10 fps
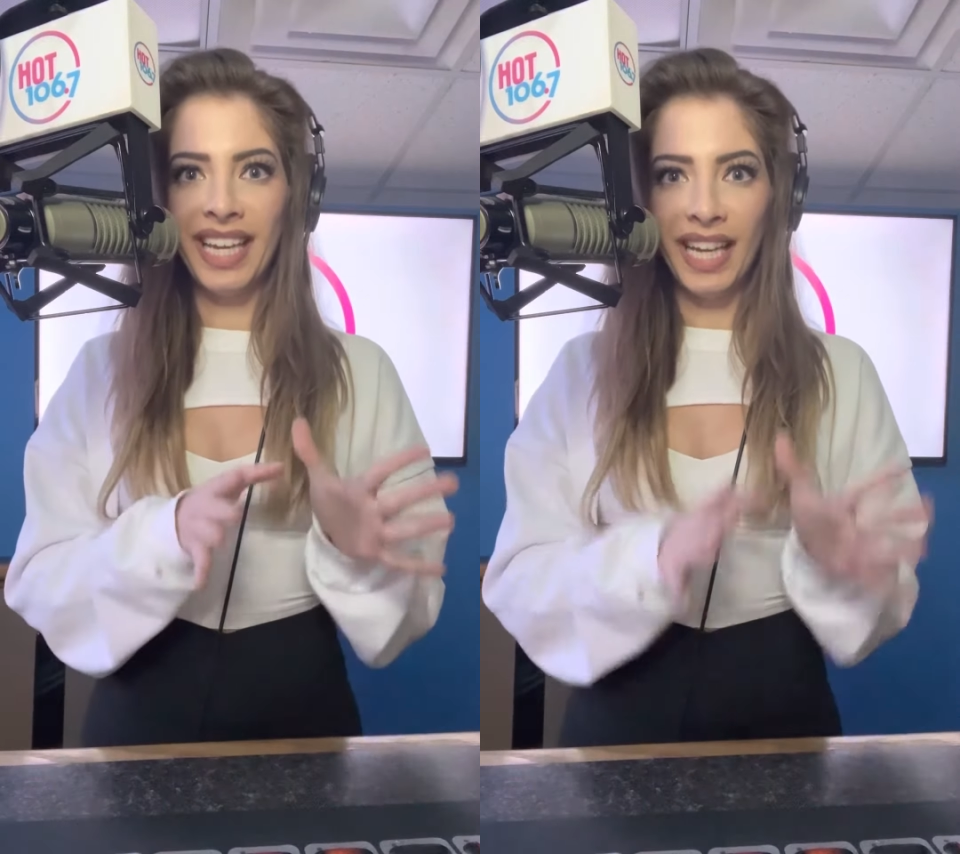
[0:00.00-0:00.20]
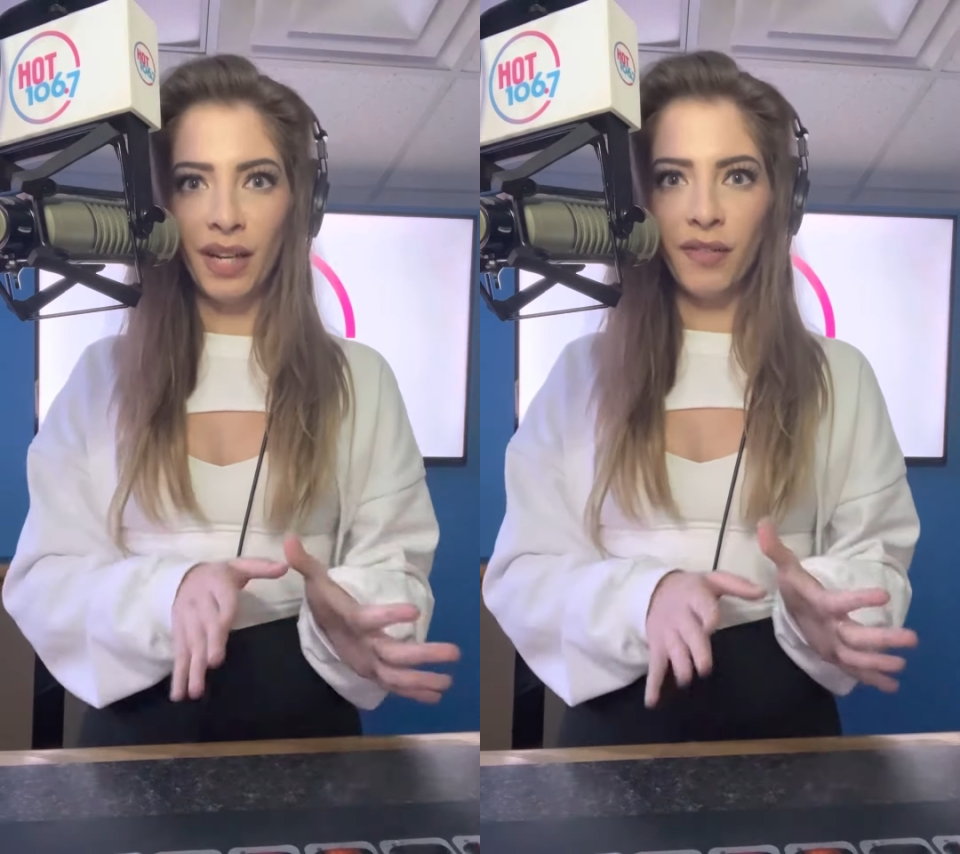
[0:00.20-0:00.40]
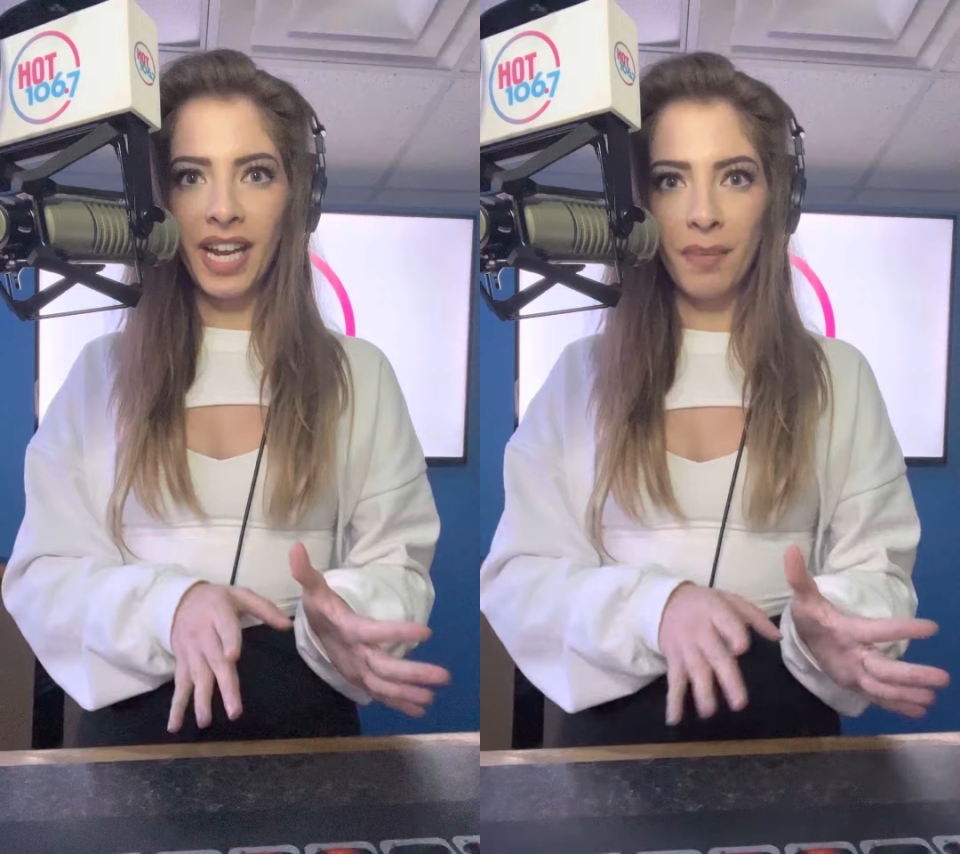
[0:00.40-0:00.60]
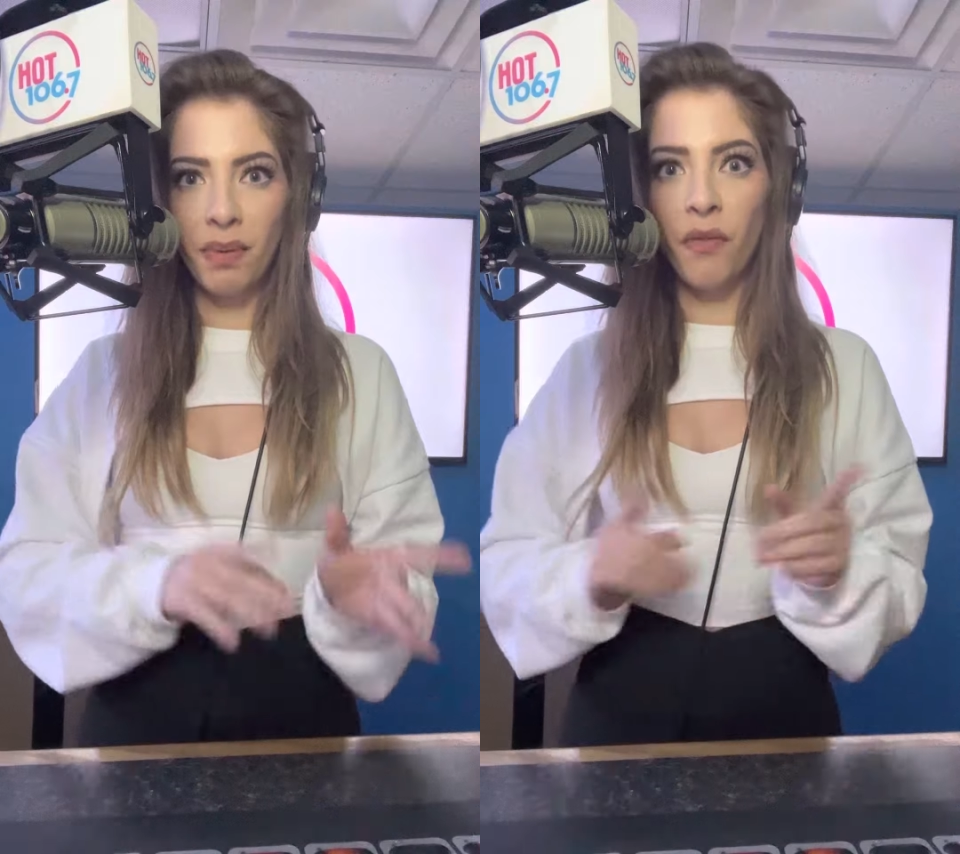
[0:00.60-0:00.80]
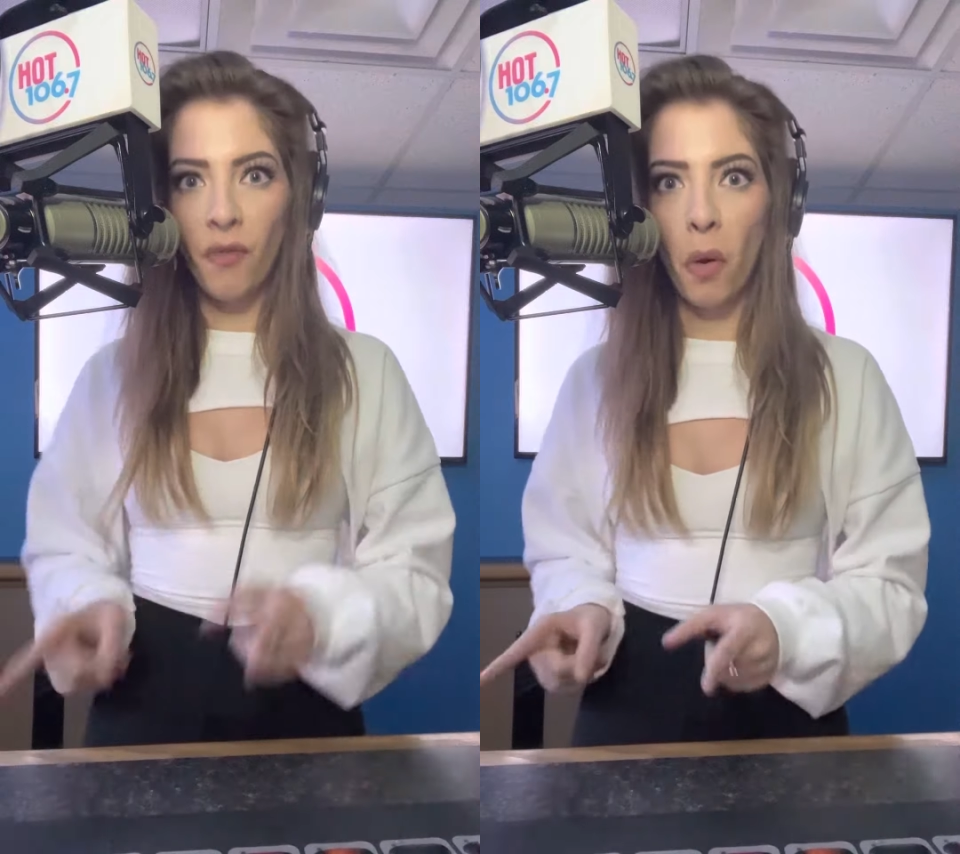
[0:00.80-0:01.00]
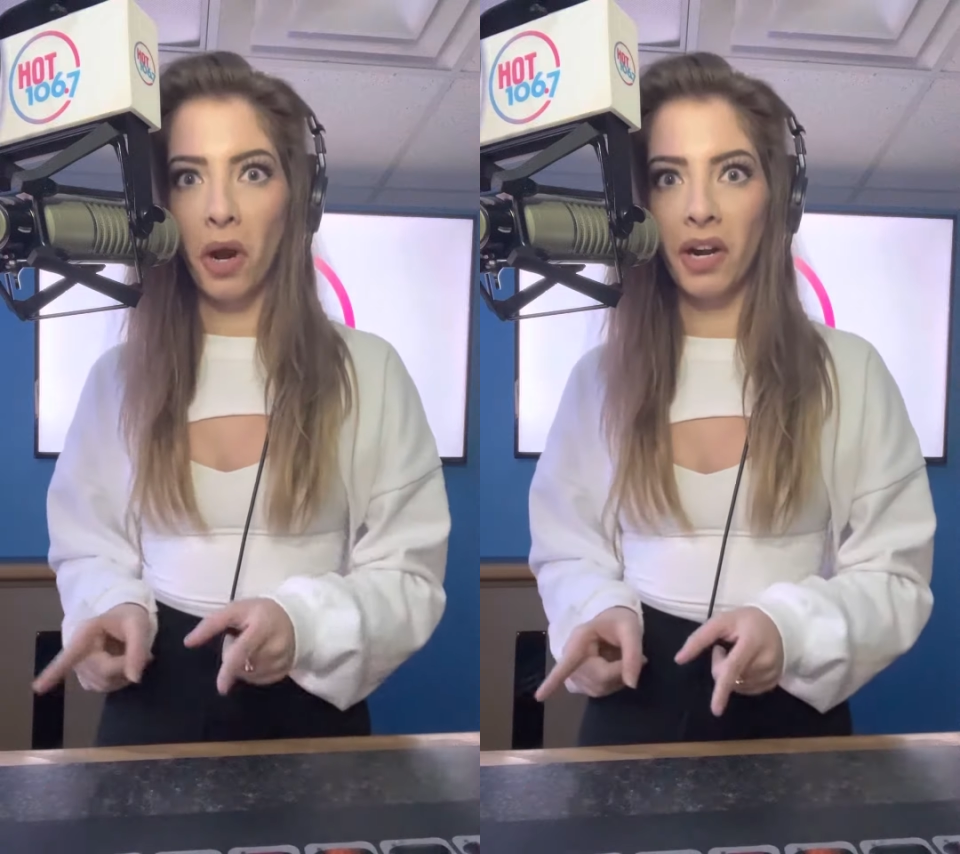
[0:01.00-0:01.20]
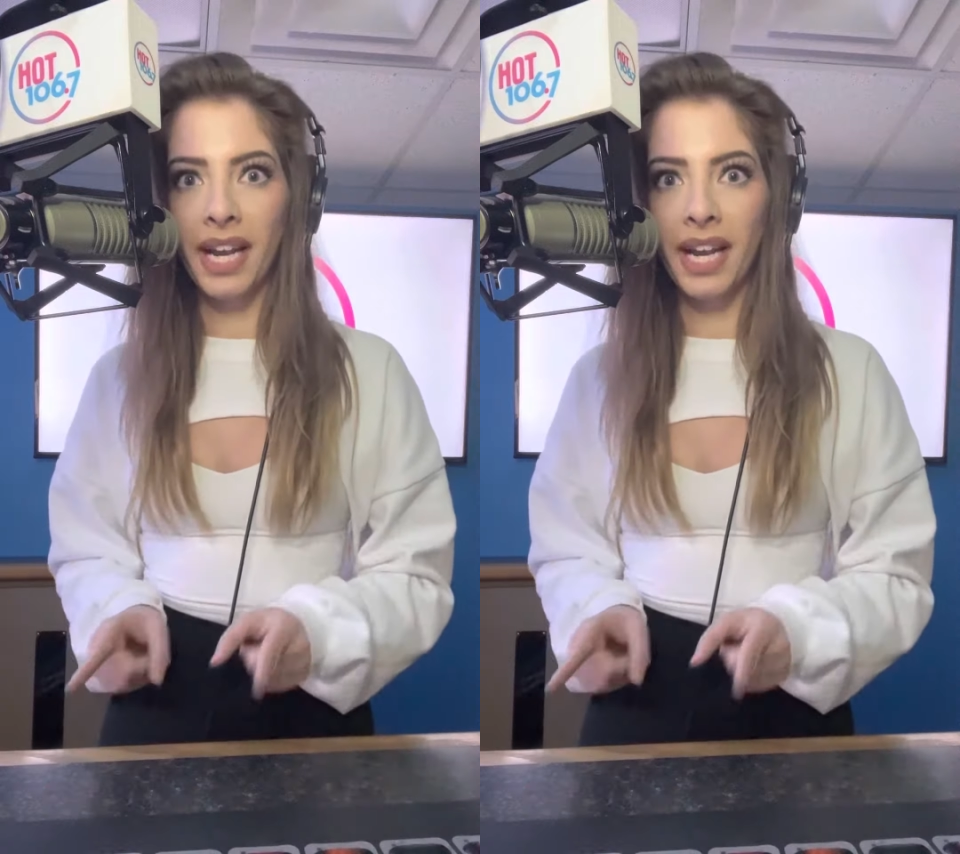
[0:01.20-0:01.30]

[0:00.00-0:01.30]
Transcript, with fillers: evening before